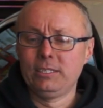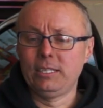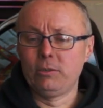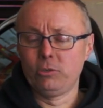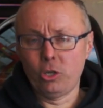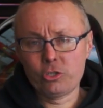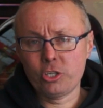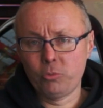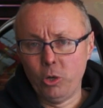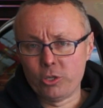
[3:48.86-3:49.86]
Now,
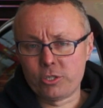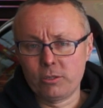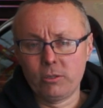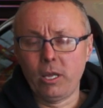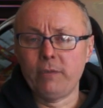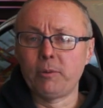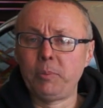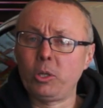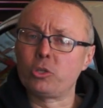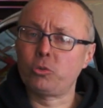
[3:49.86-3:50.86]
logic was, if I
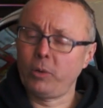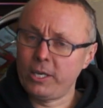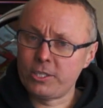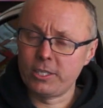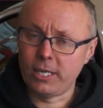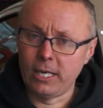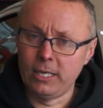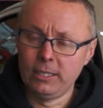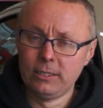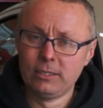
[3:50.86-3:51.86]
built a twin engine car,